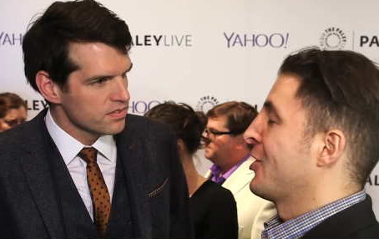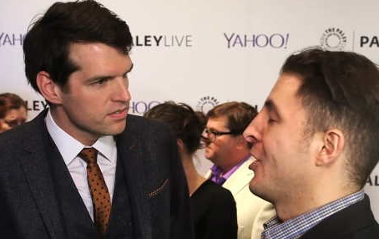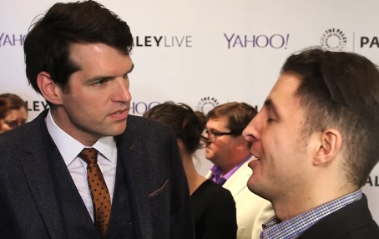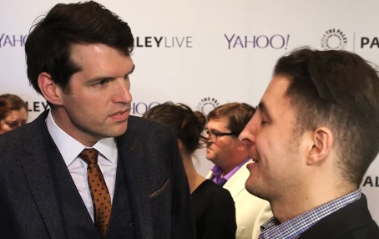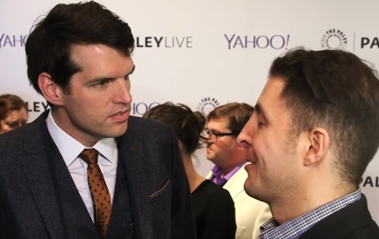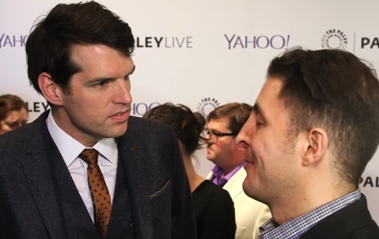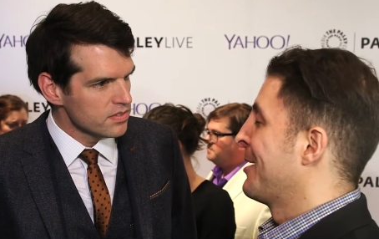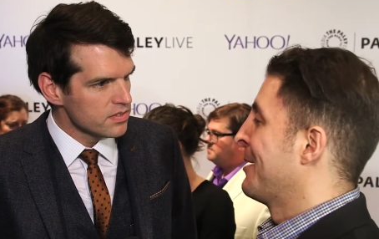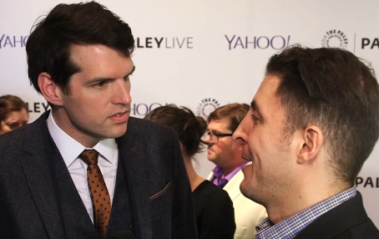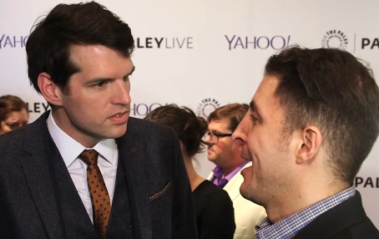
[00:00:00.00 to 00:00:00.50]

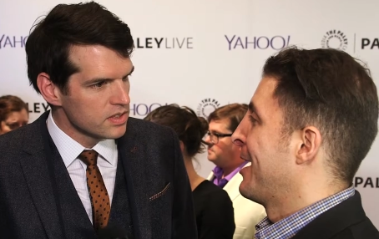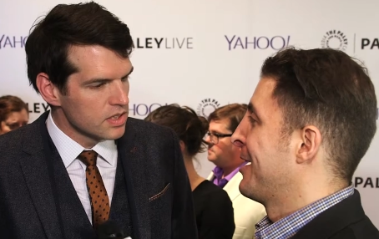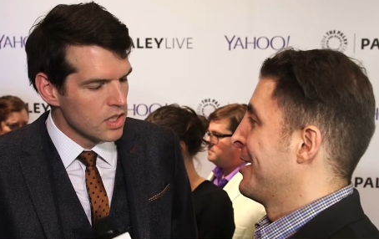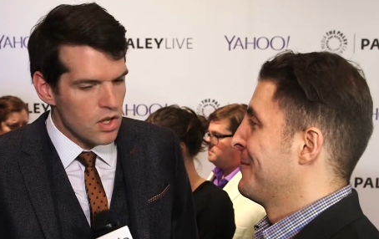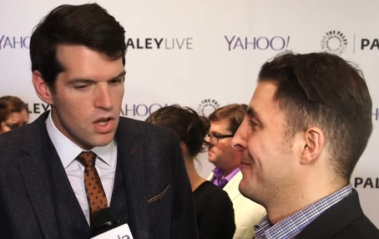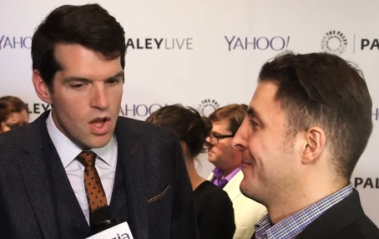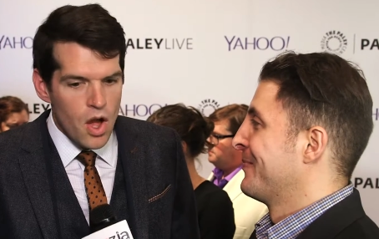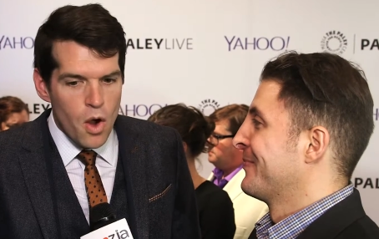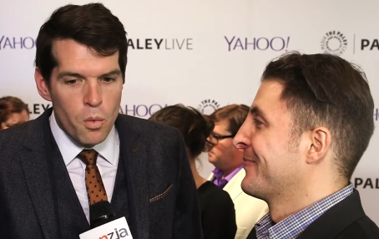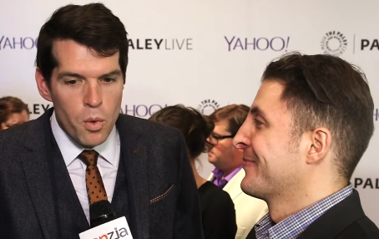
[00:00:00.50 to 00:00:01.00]
Speaker 1: talk to me about
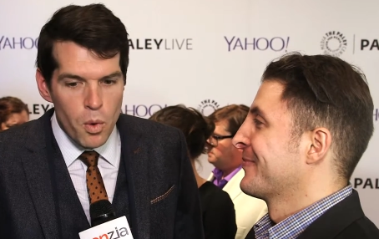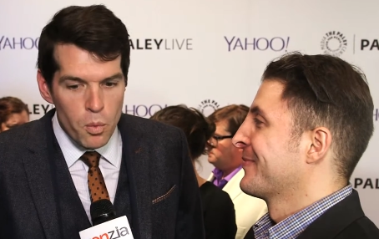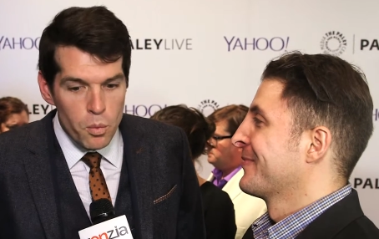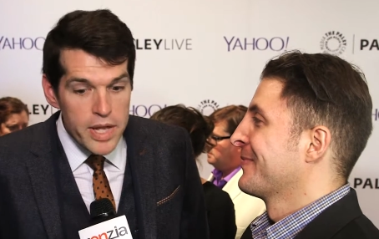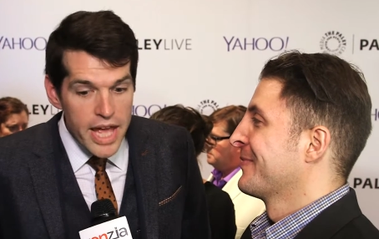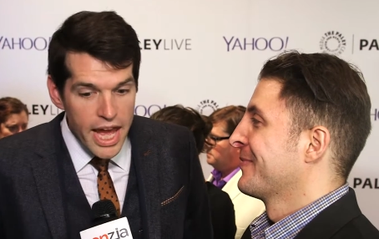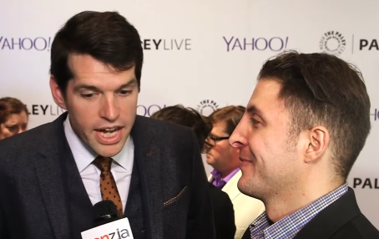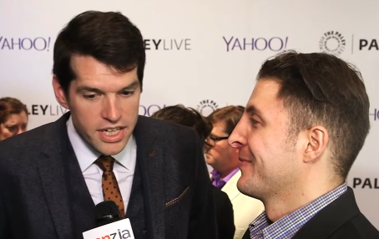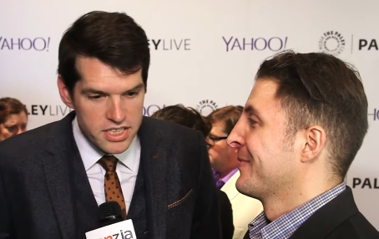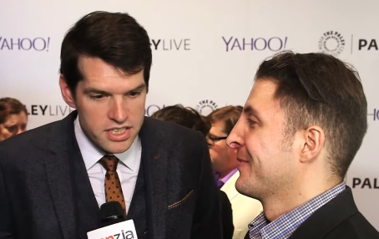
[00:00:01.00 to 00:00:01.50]
it.
Speaker 2: Well,
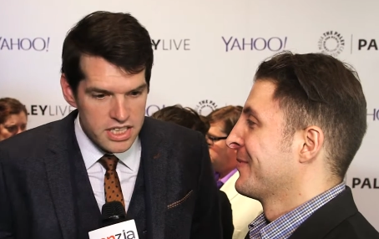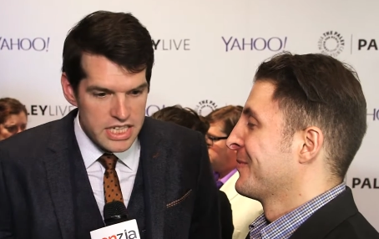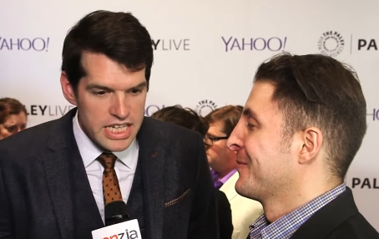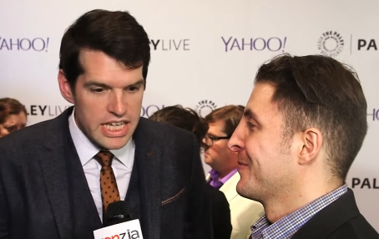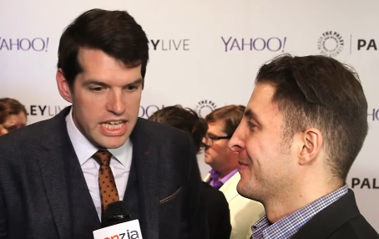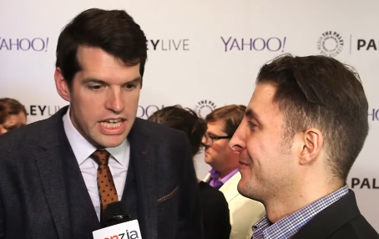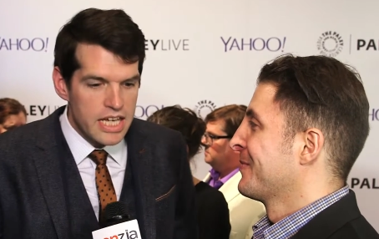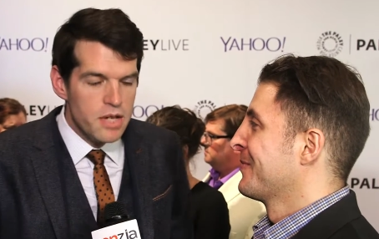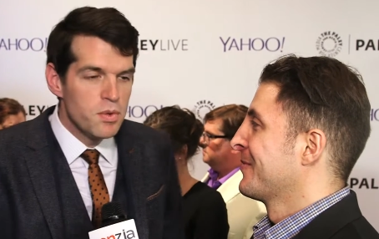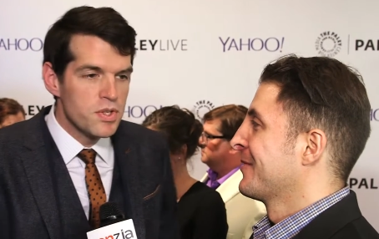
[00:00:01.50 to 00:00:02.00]
we
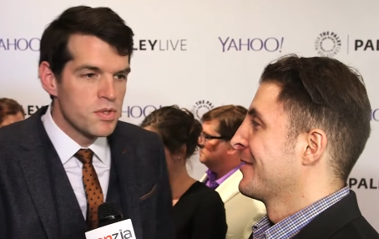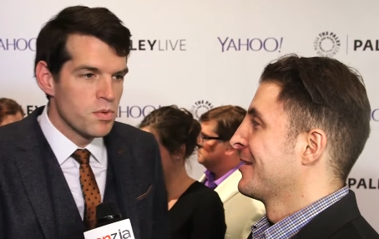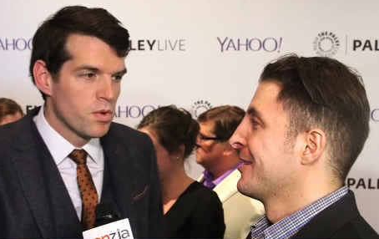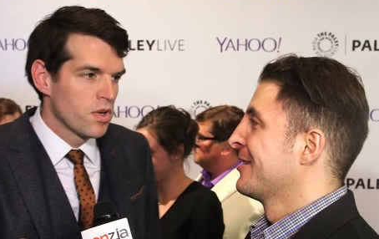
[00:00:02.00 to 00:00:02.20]
actually, he was